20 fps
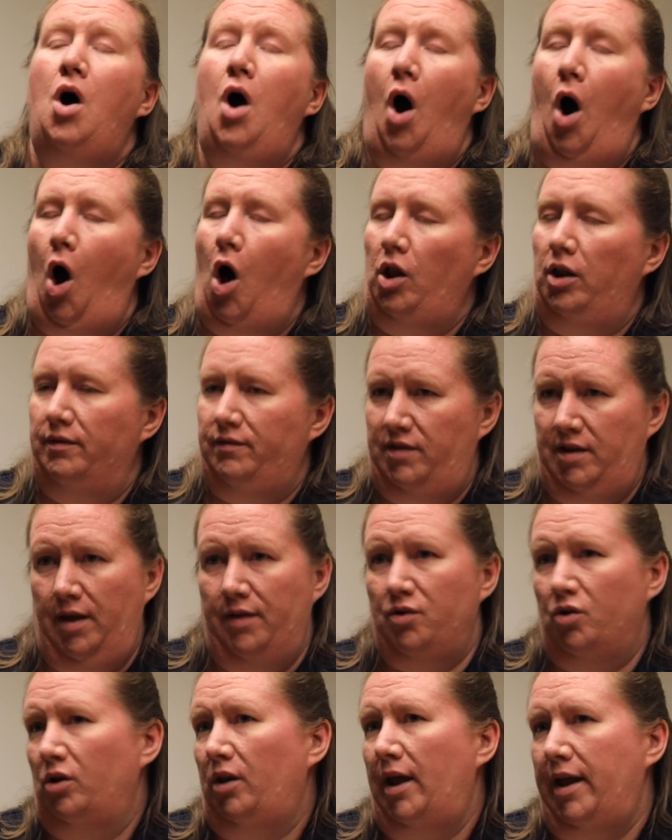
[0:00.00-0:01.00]
all of the
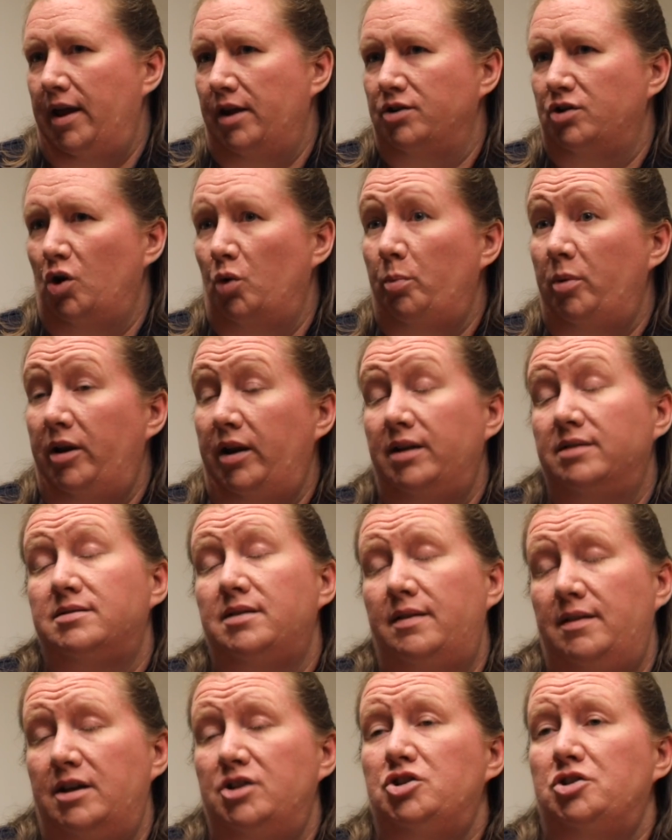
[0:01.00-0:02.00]
other land openings,
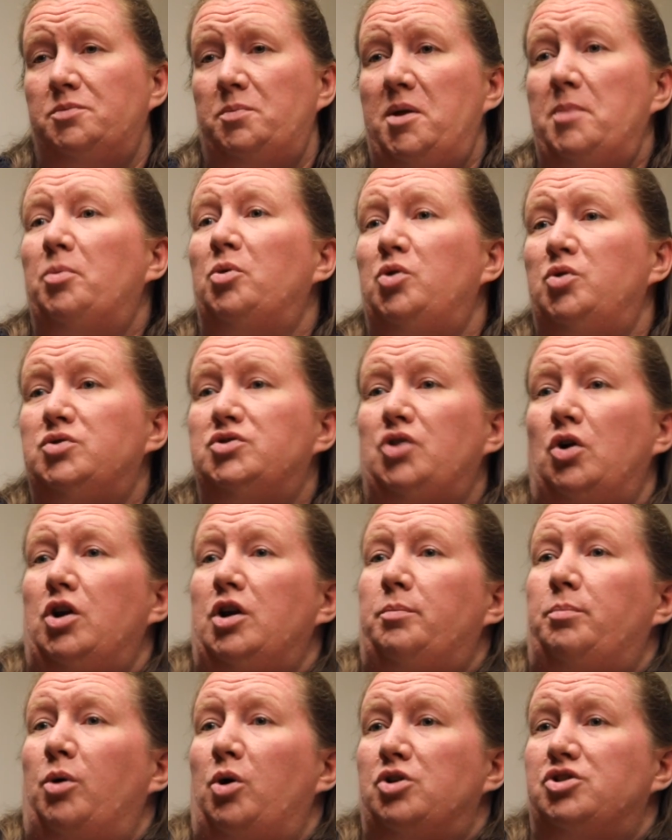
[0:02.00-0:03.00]
and then just people who
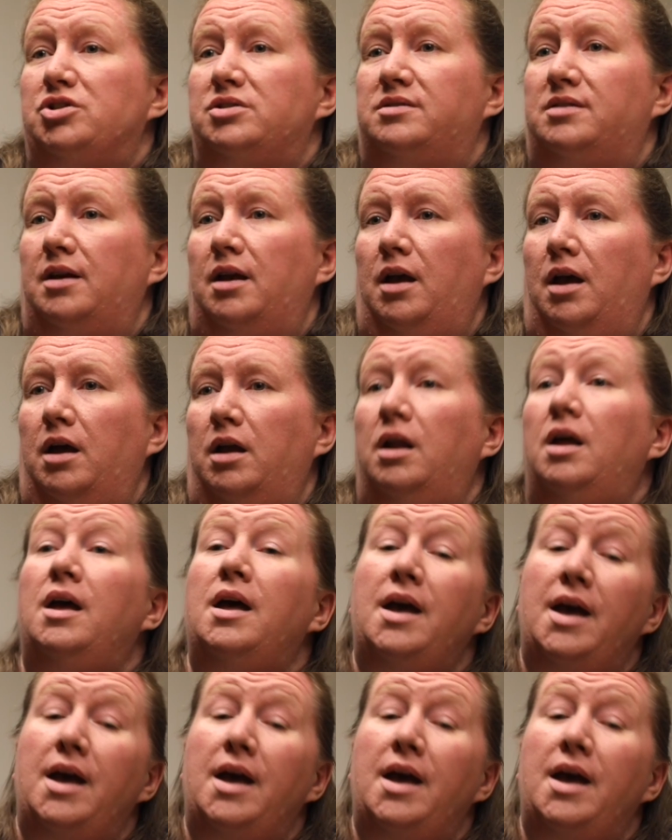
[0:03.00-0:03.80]
started purchasing it,